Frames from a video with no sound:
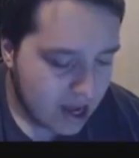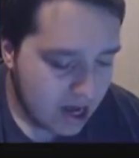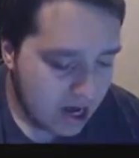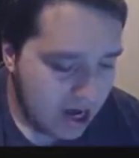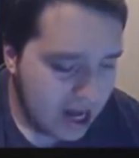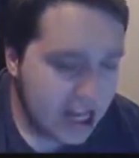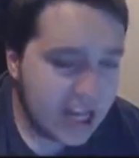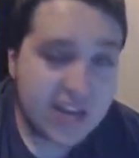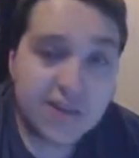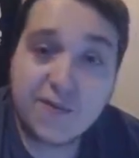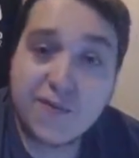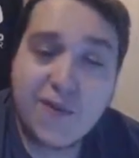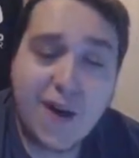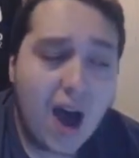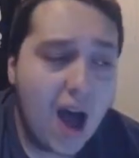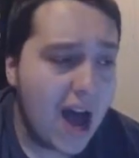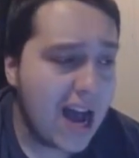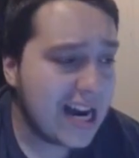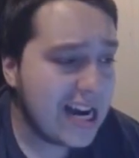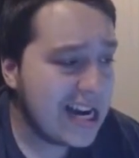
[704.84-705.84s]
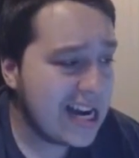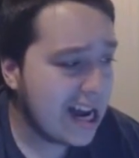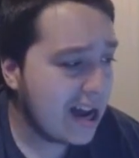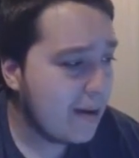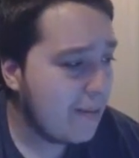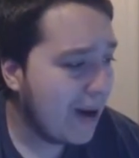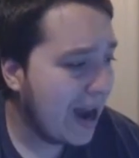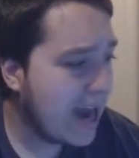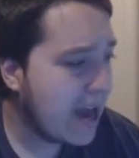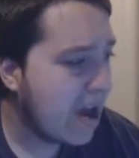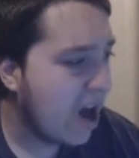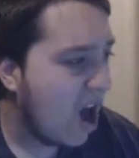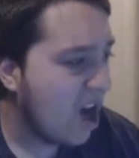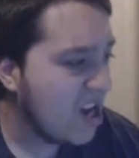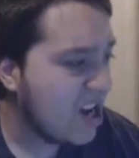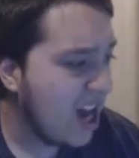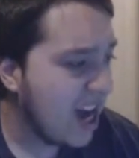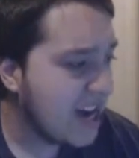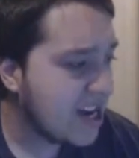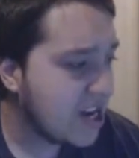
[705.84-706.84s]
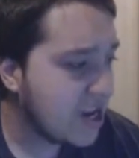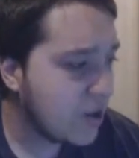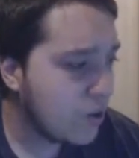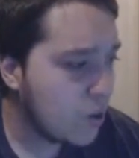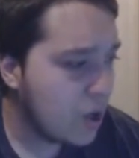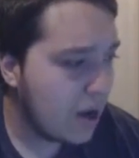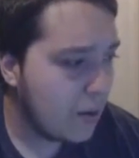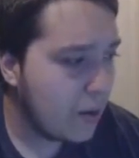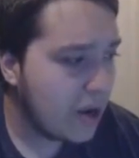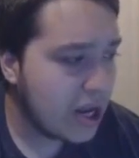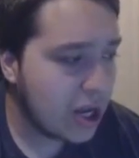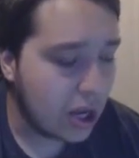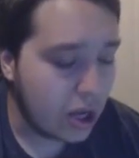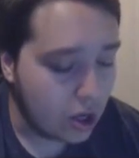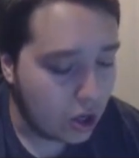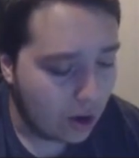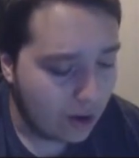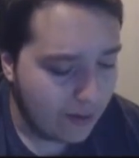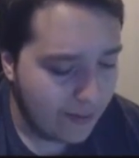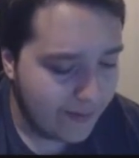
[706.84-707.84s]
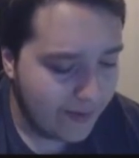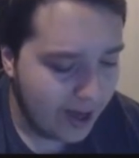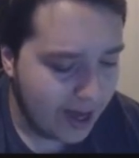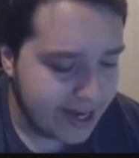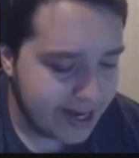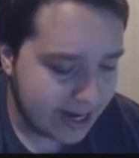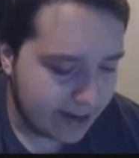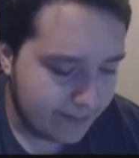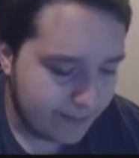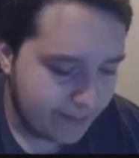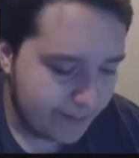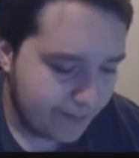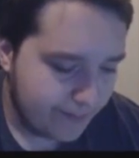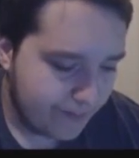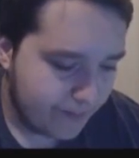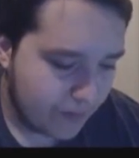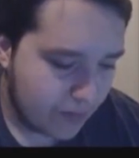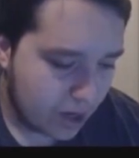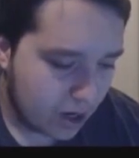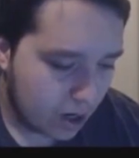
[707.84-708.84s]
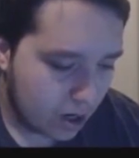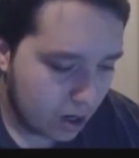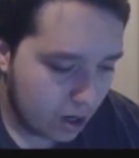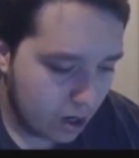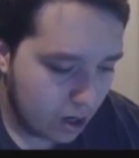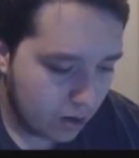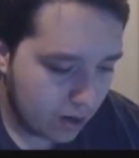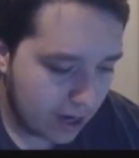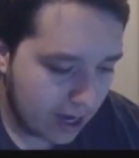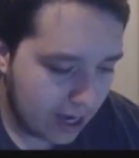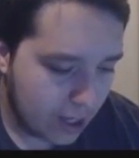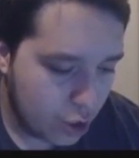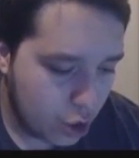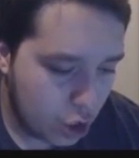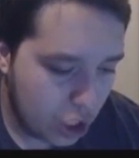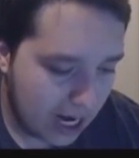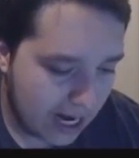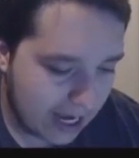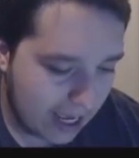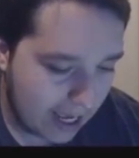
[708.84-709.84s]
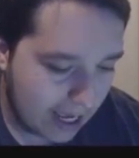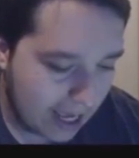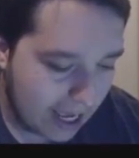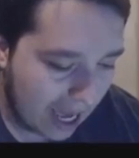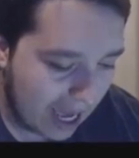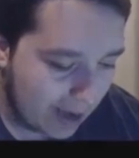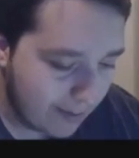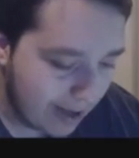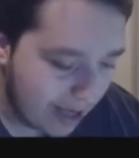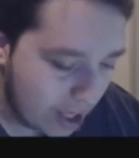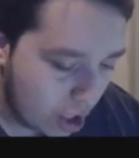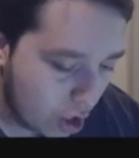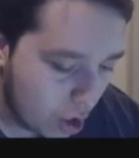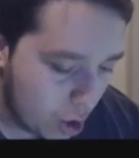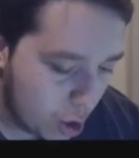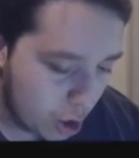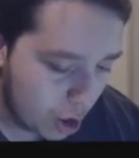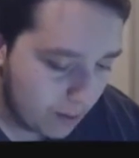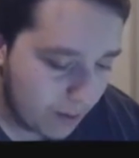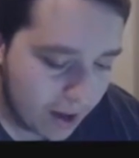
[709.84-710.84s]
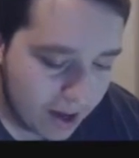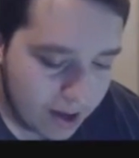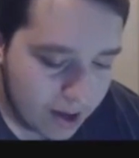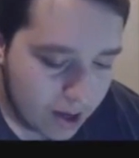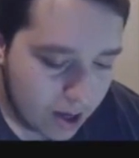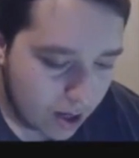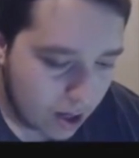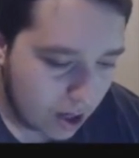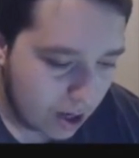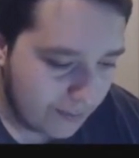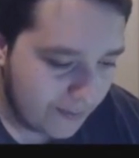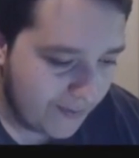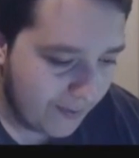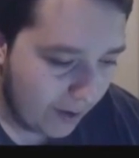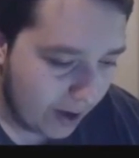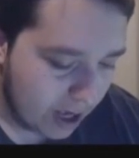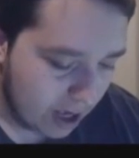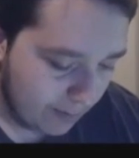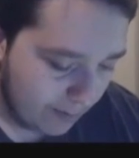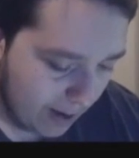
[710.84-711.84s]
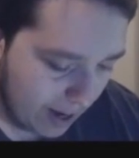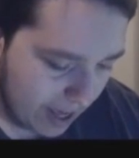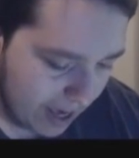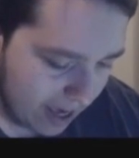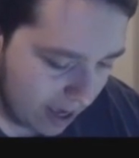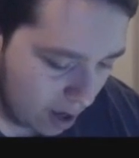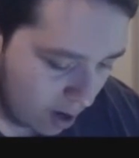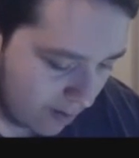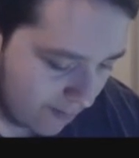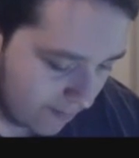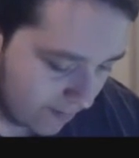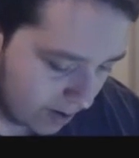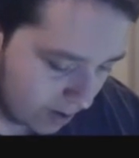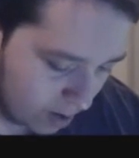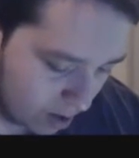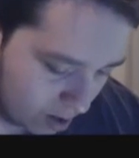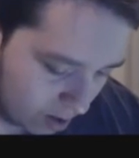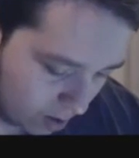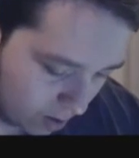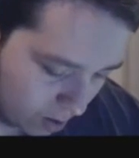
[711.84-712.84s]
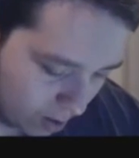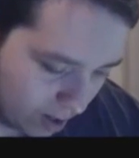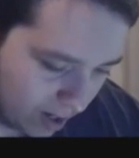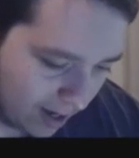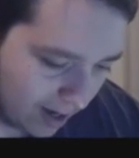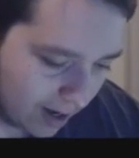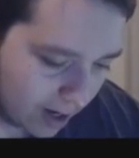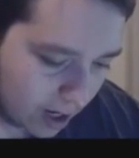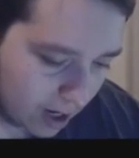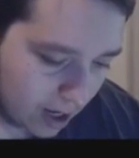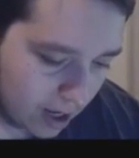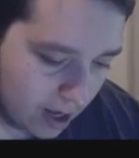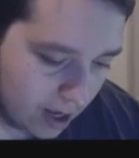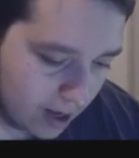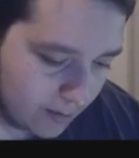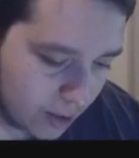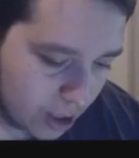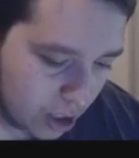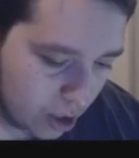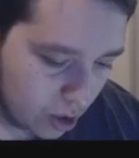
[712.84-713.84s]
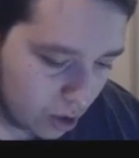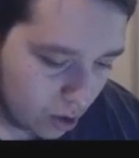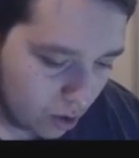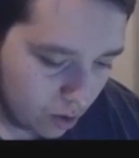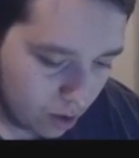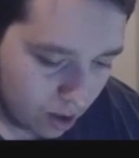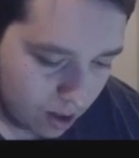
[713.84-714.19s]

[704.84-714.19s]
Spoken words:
Let's find a player online that we can go and fight. Okay, Jack Gaming YouTube. Good fight, you buddy. Hope good luck to you.